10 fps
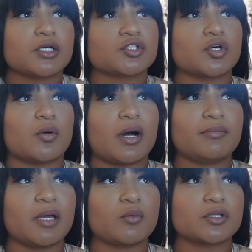So,
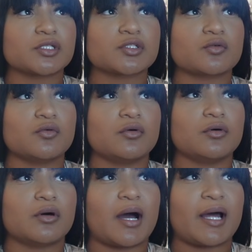update with the
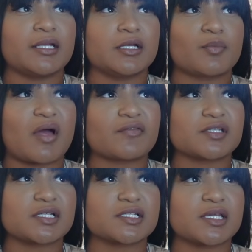school. I did apply for
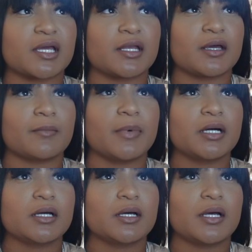Texas A&M,
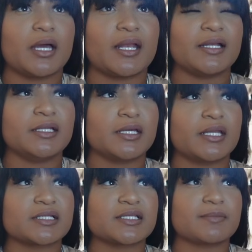and I did
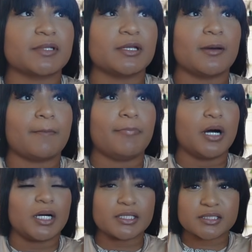get accepted.
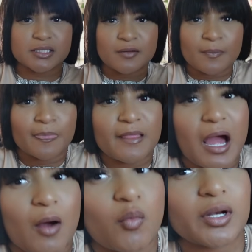But
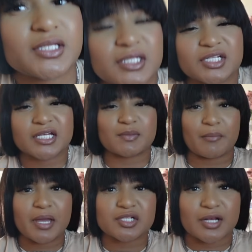I wanted to change my
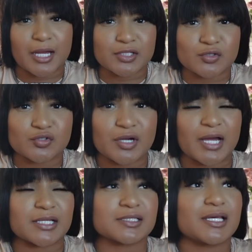major, like I told you
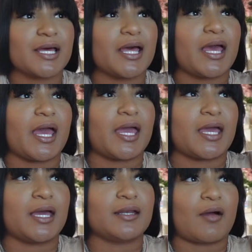guys.
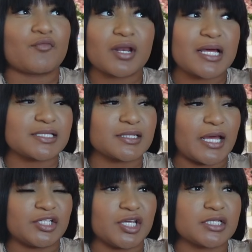And I'm realizing
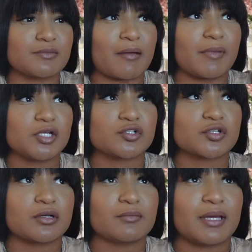that changing my major is
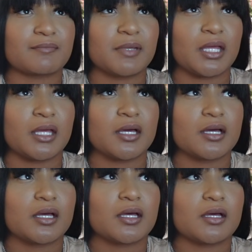going to make me
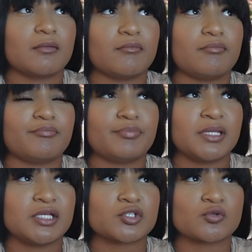
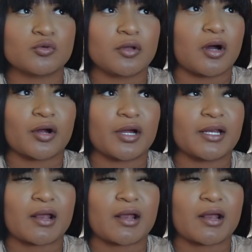be in school longer, and I